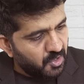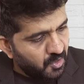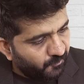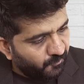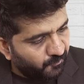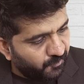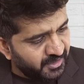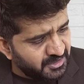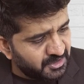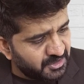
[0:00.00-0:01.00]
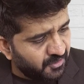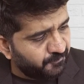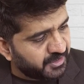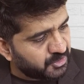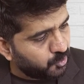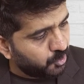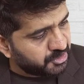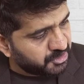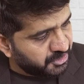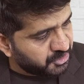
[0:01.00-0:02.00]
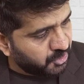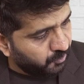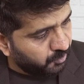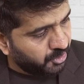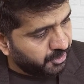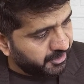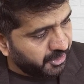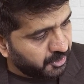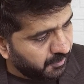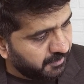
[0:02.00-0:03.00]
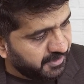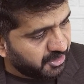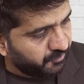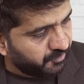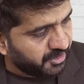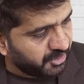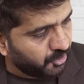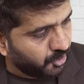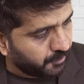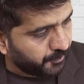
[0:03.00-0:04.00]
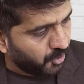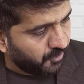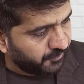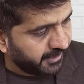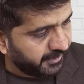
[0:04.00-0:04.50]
Once the fixed cost is covered, it will be covering your profit.